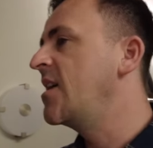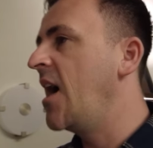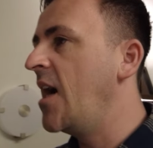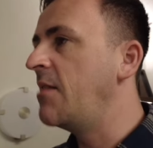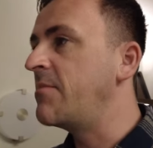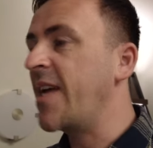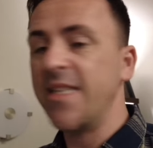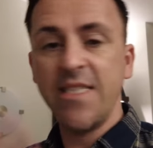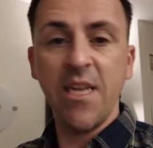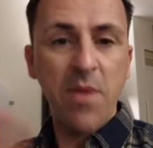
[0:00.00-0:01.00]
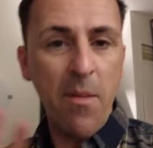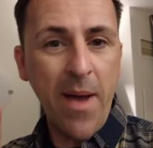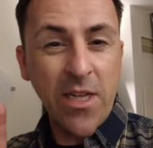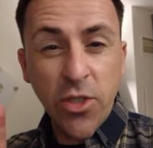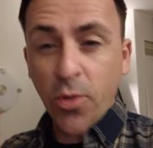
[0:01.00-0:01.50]
Um, get to see a bit of
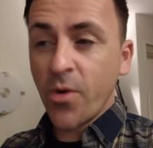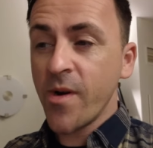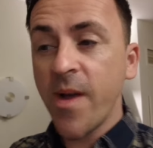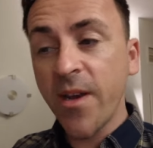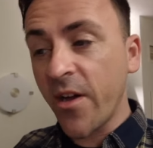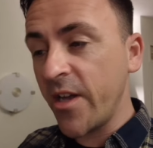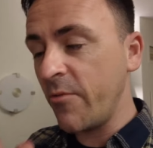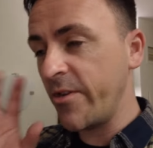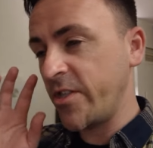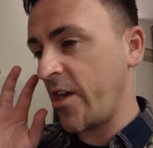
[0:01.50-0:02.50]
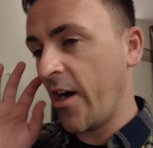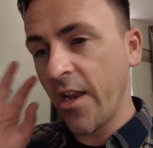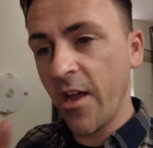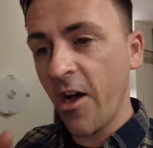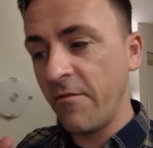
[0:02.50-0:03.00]
Pandora at night, which I
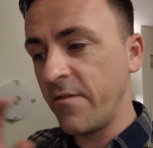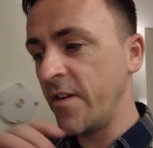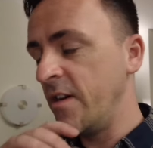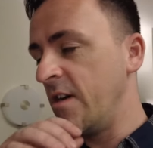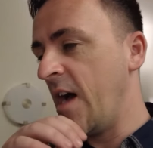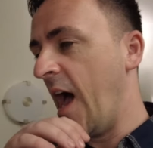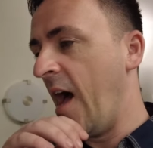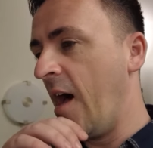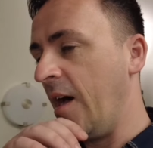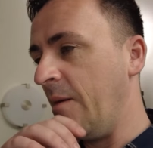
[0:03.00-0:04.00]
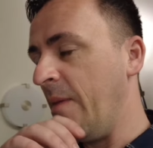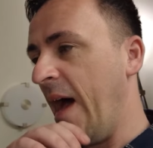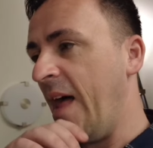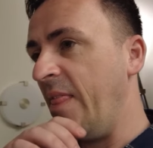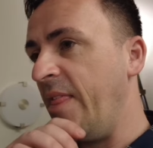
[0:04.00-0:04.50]
love. Um,
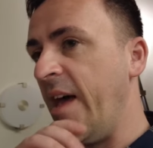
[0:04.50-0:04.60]
and